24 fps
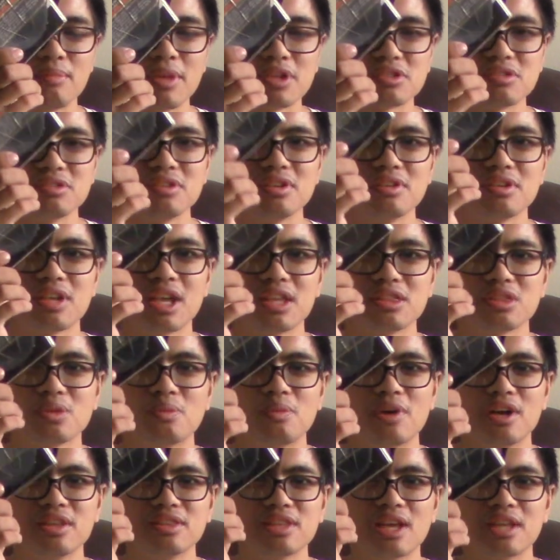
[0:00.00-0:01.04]
Make sure you get the
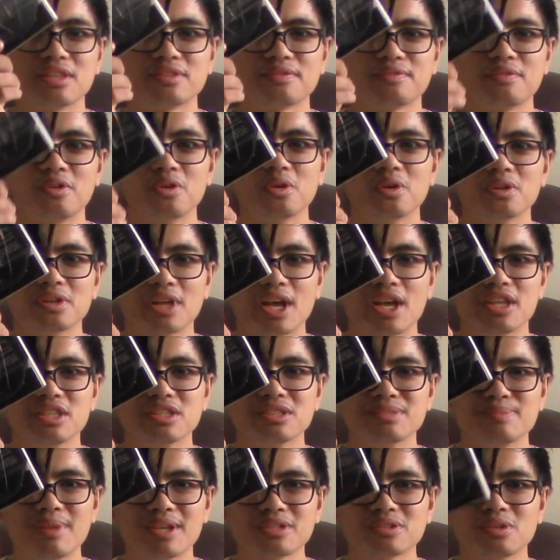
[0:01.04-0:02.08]
one that's for your
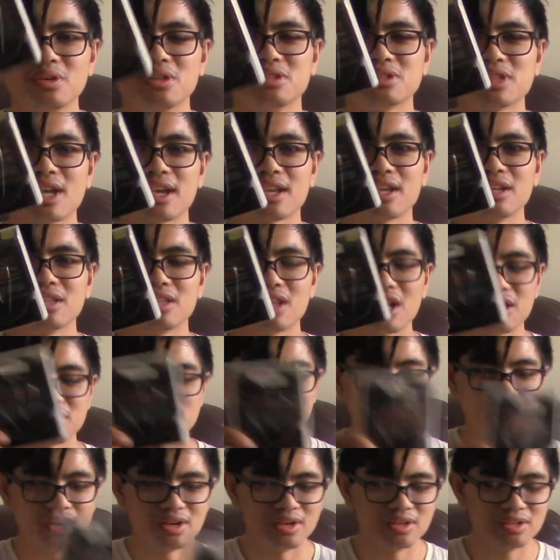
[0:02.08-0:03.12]
lens. Make sure you check it as
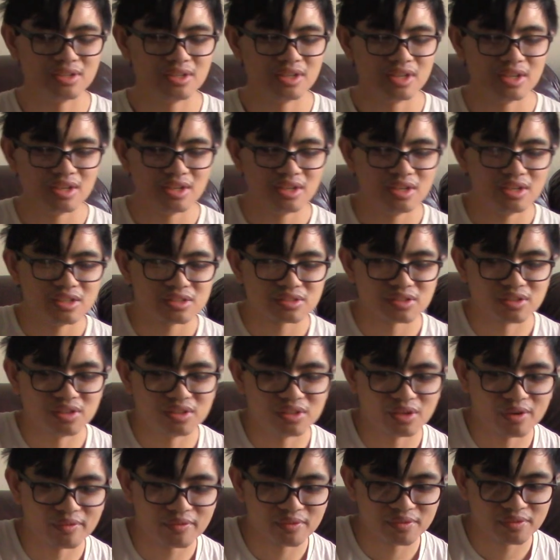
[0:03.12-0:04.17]
well, so you
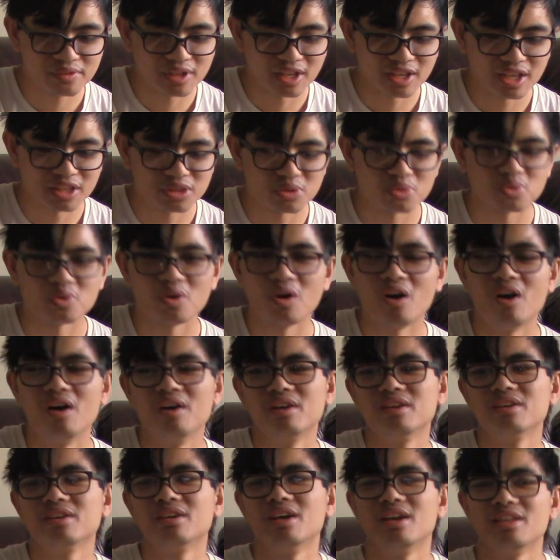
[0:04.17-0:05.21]
don't like get the
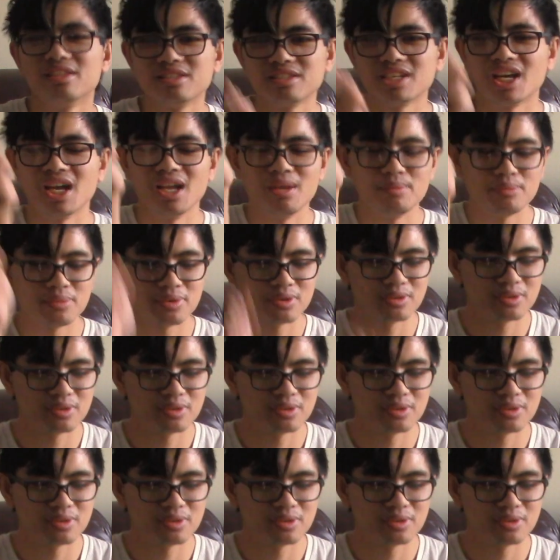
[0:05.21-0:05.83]
wrong type.